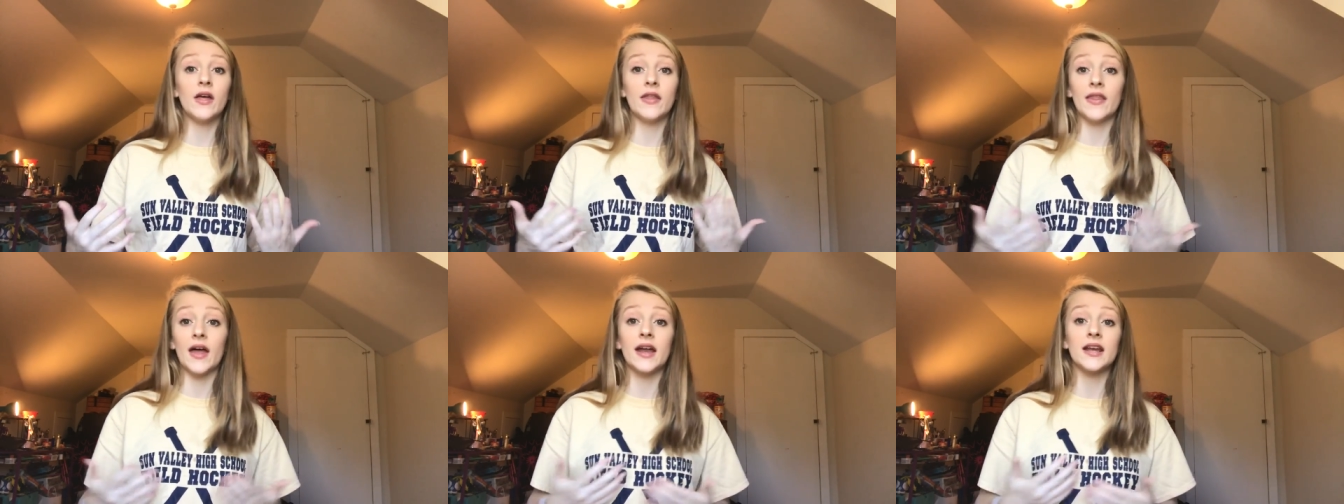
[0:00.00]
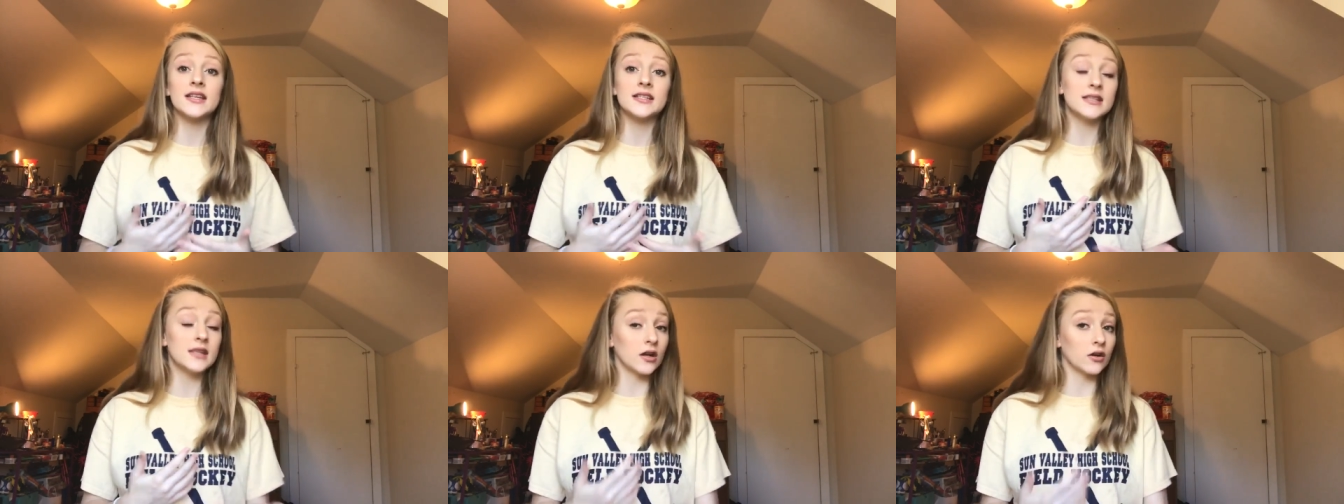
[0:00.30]
then
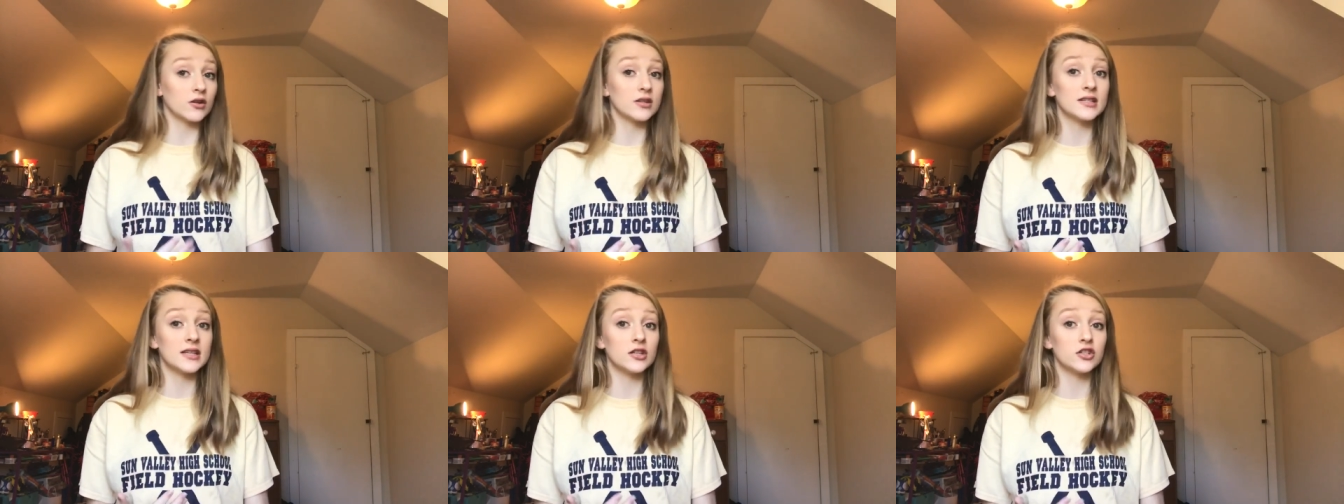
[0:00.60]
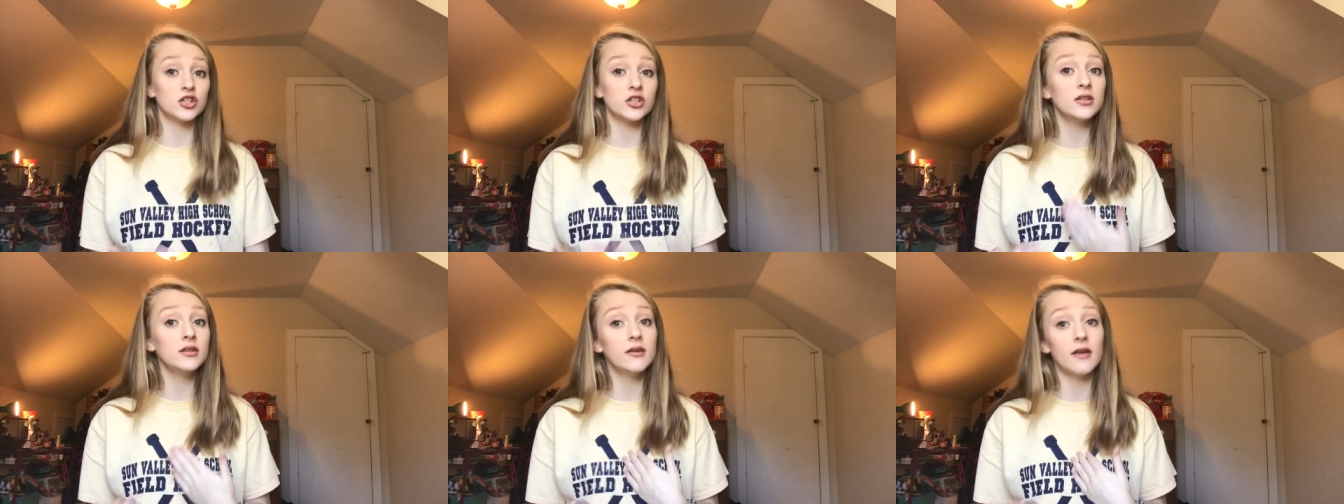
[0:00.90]
that is their
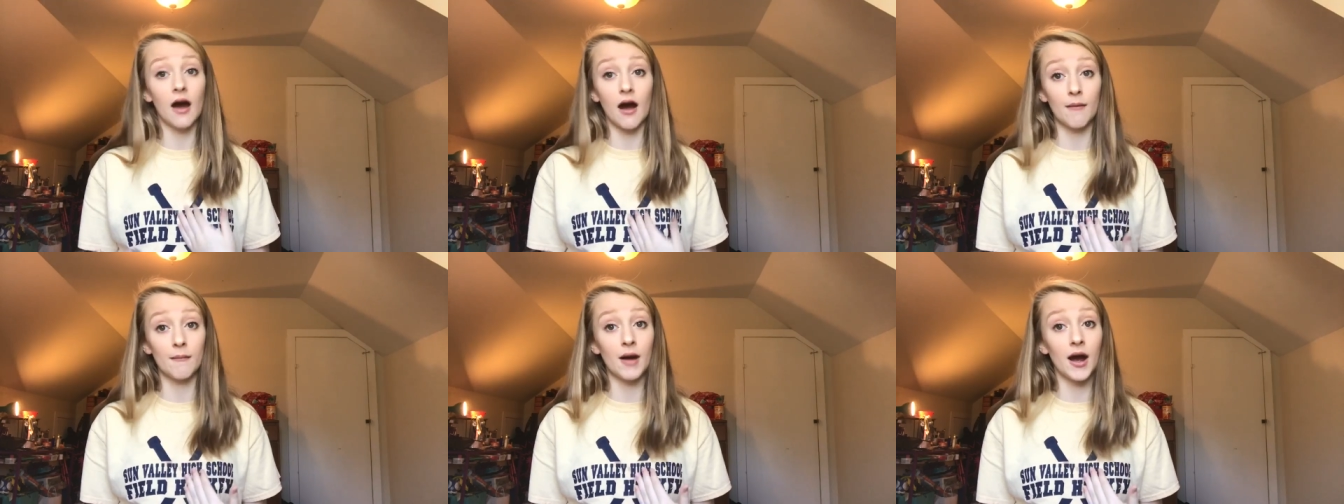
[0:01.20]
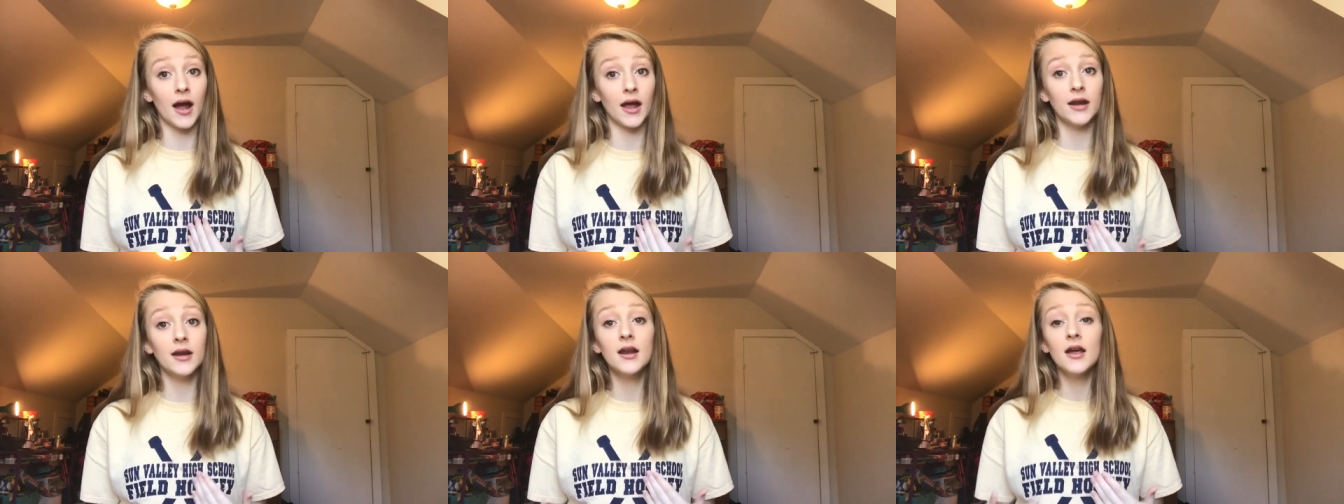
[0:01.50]
decision, not
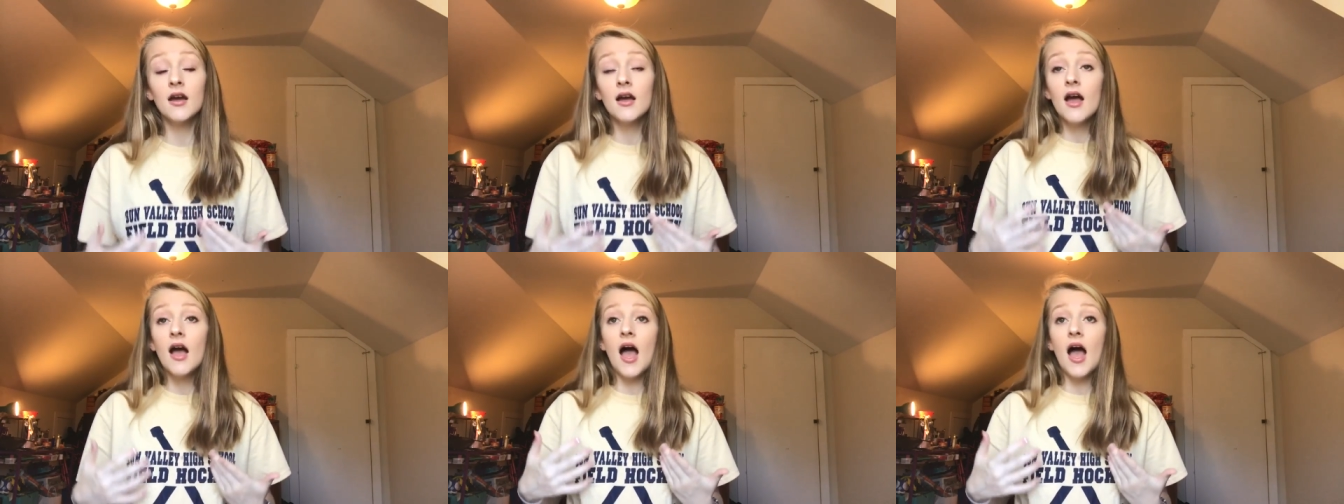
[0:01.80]
mine.